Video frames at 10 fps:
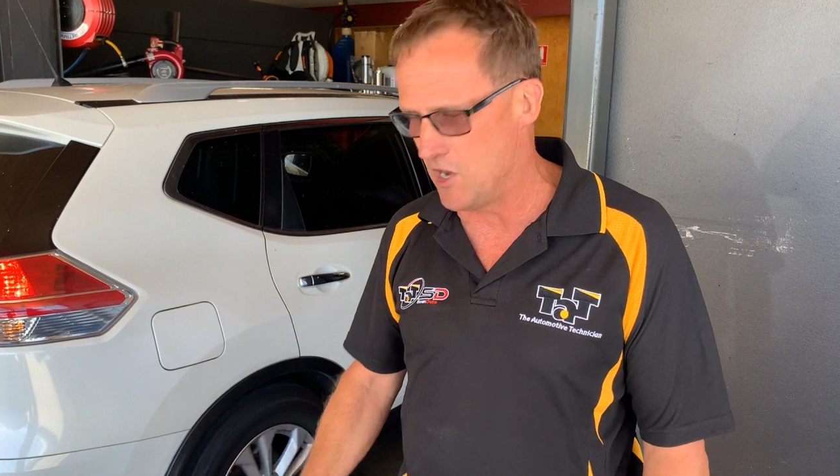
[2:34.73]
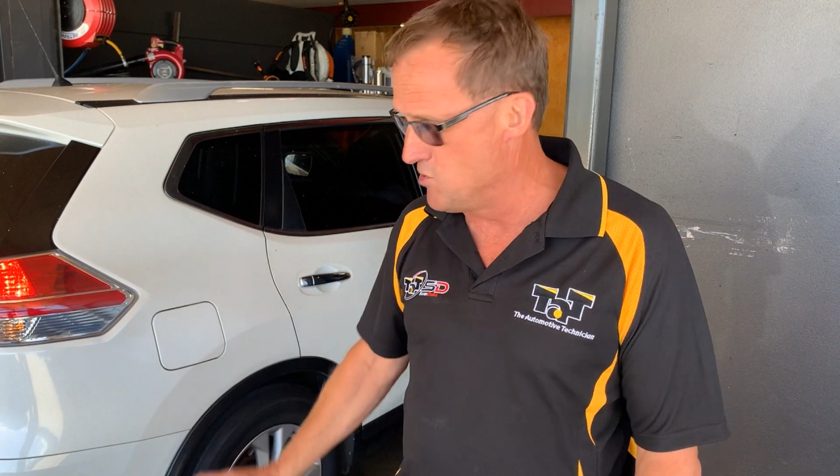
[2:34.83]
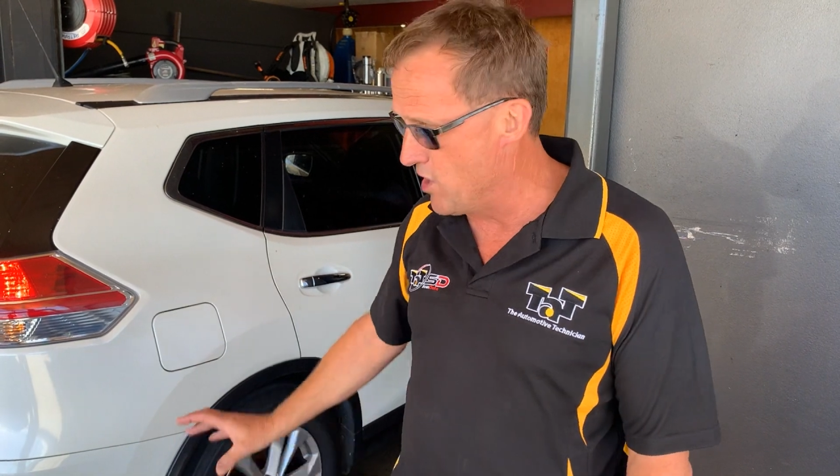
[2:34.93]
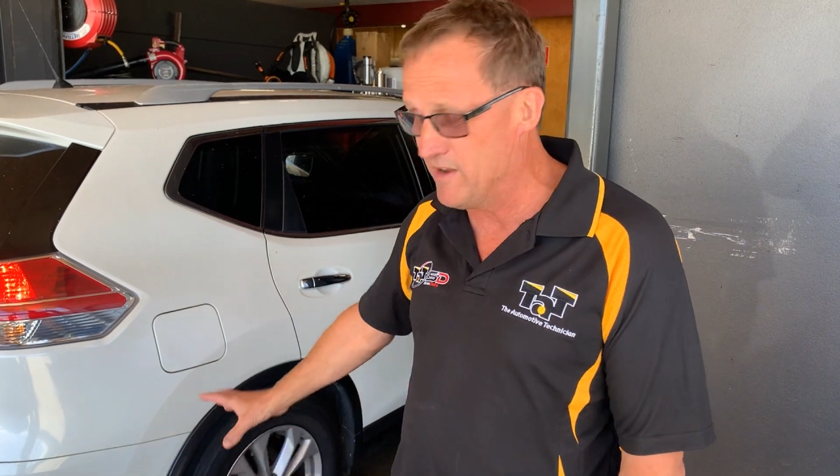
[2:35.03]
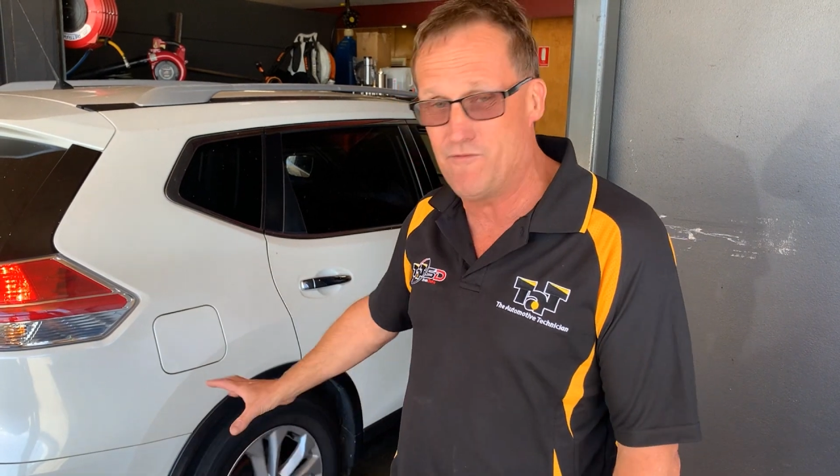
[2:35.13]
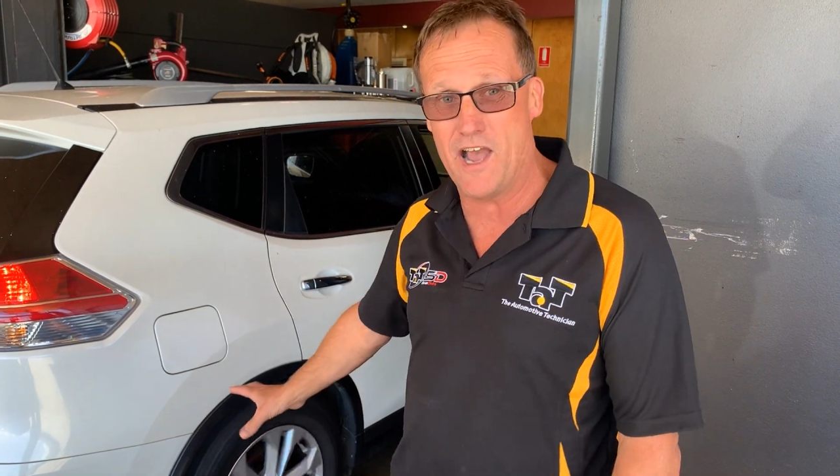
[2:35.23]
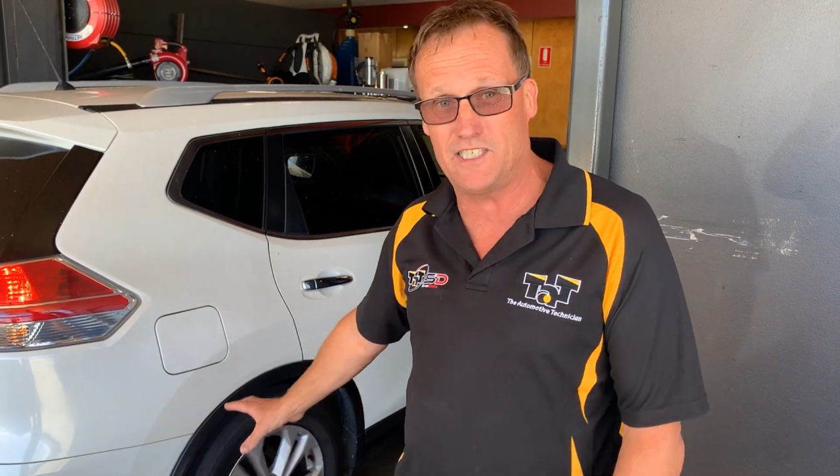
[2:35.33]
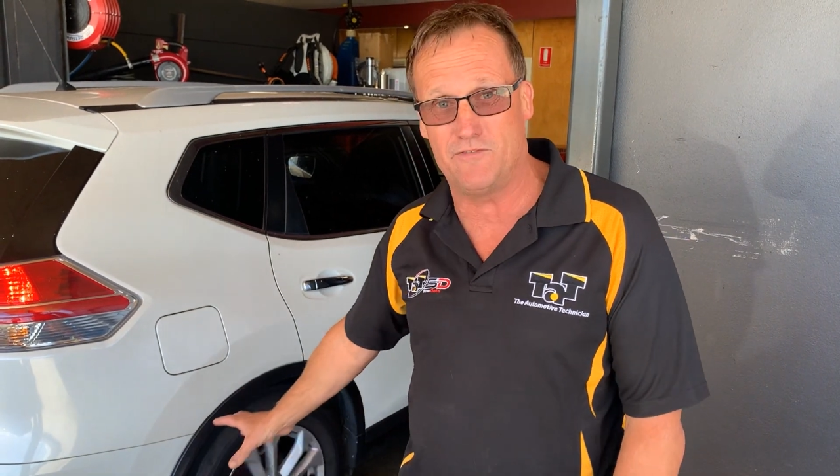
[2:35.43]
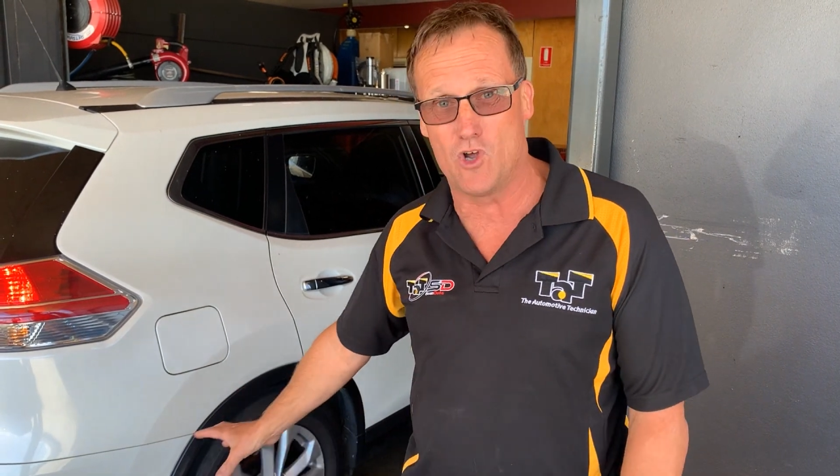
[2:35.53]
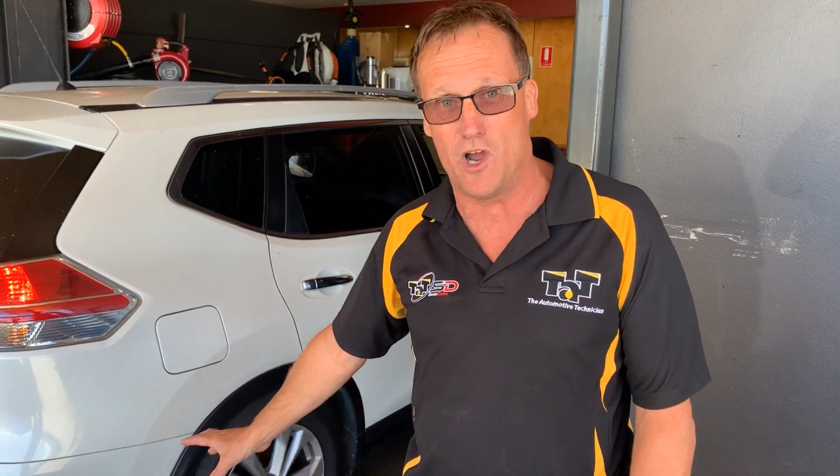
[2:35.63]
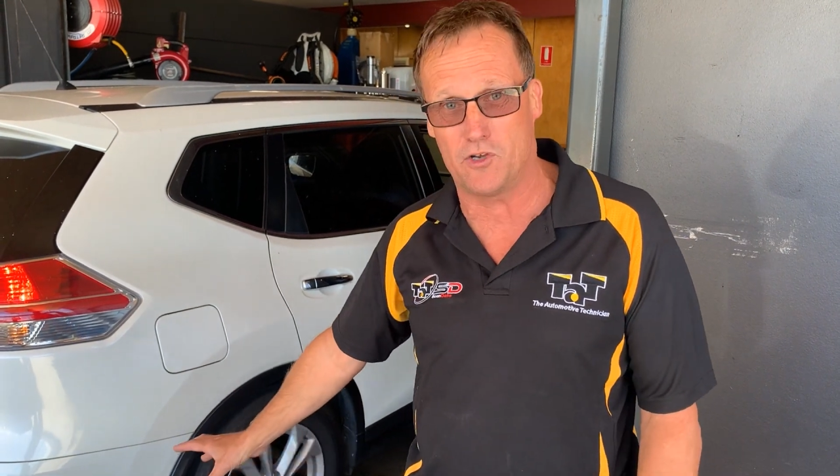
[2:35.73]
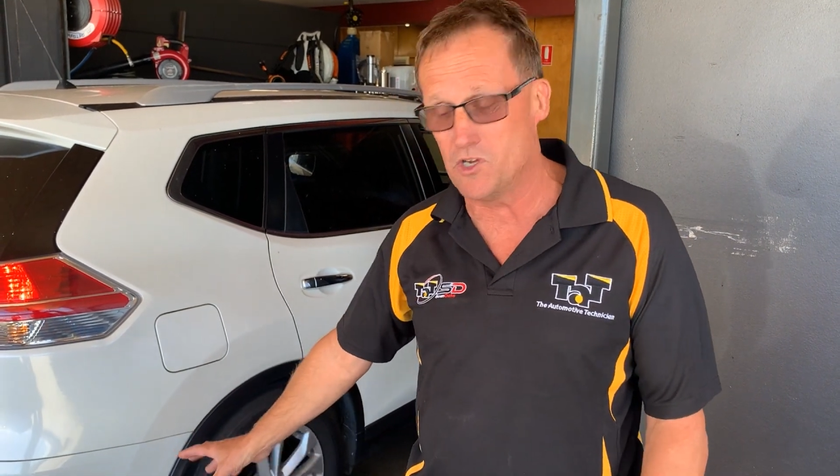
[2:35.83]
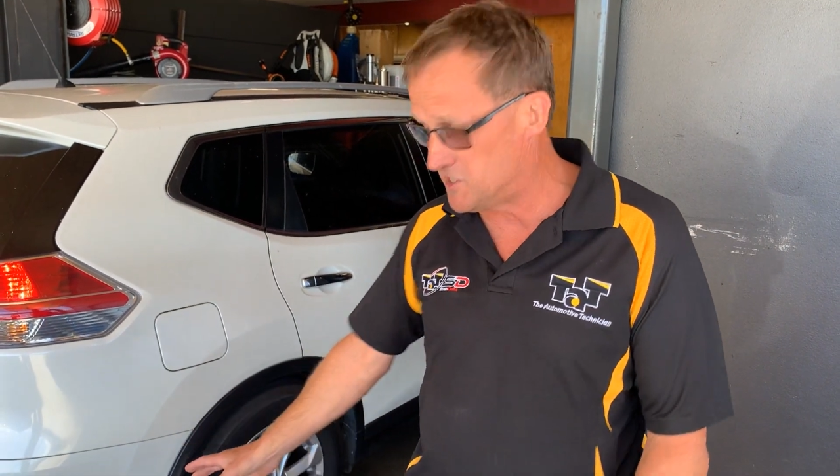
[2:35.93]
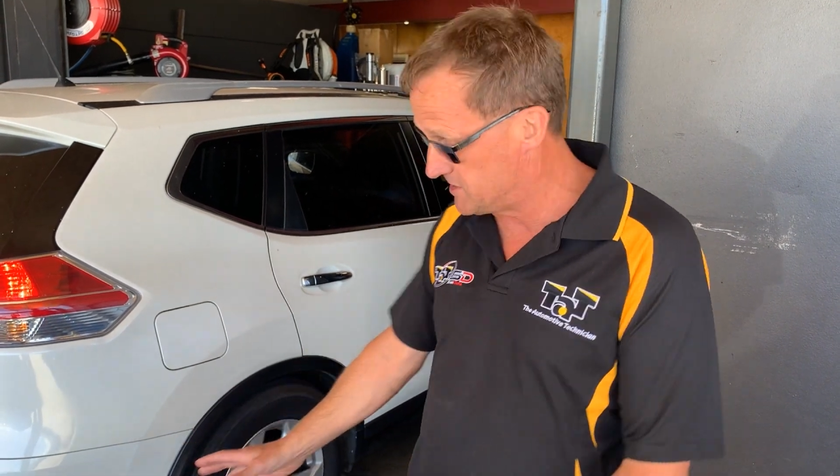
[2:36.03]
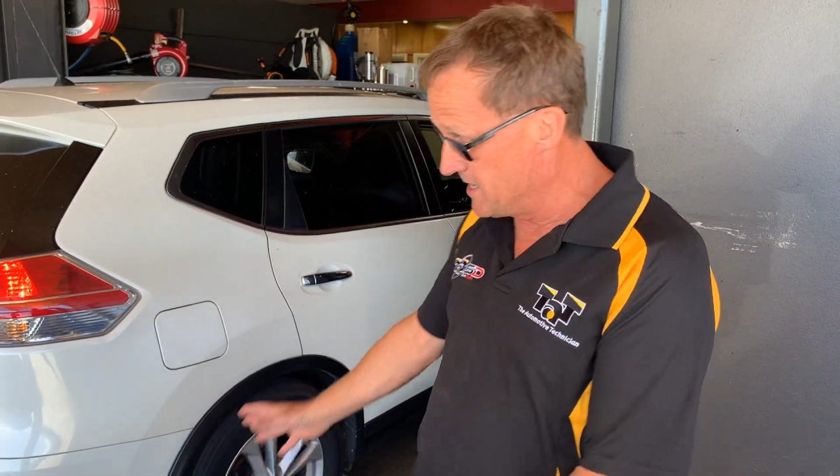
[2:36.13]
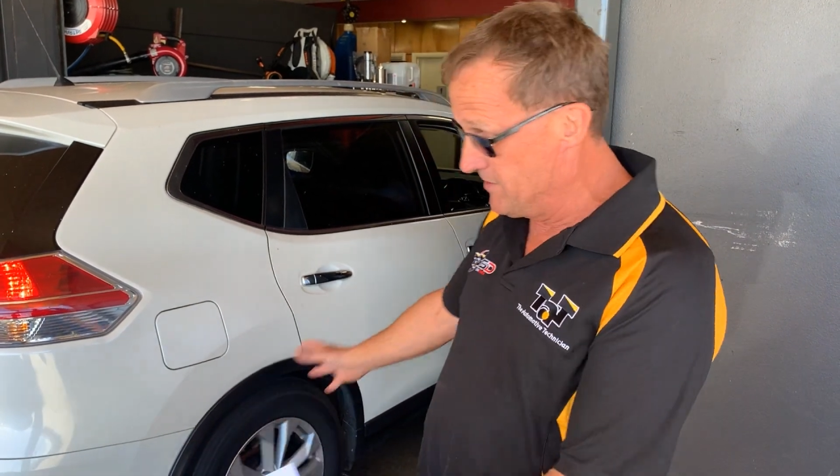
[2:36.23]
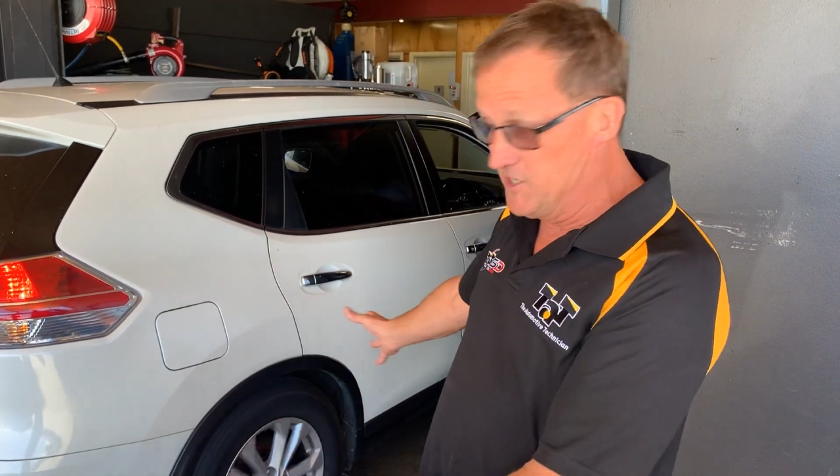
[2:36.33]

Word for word: So non-invasive diagnostics,